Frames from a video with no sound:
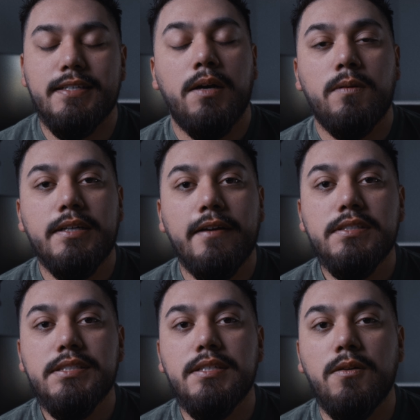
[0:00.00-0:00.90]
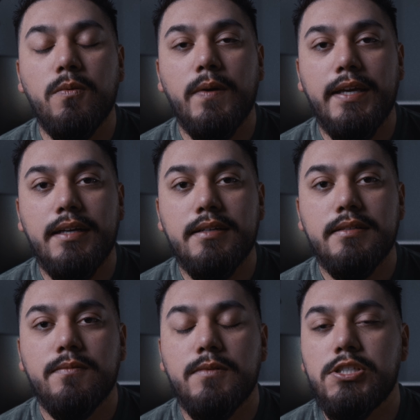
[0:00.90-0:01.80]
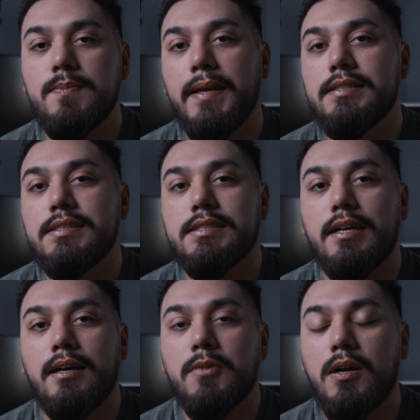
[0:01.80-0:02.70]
I work every single week, which means I'm